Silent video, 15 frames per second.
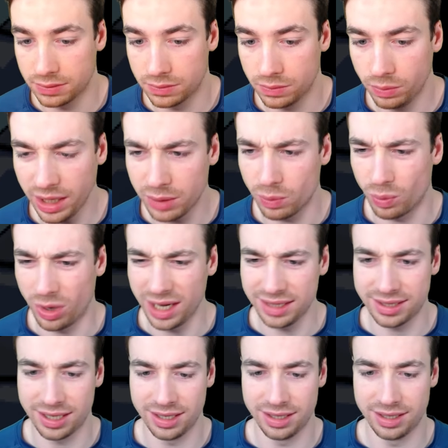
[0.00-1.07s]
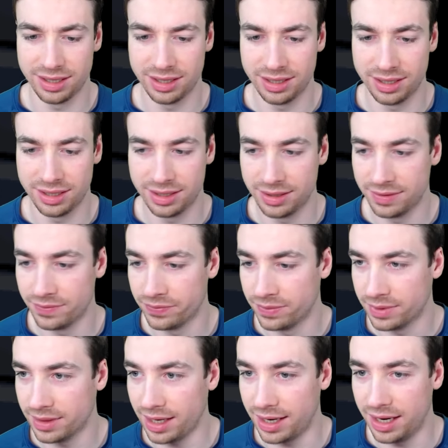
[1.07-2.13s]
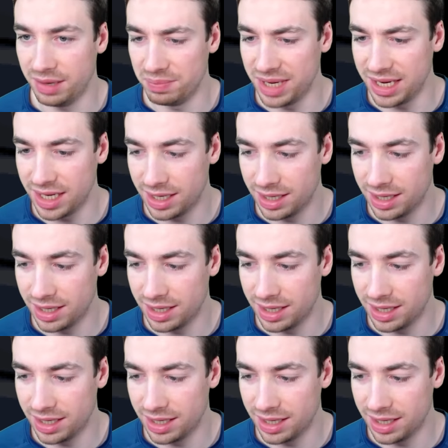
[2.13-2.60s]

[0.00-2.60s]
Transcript: Wait, what? That hit me?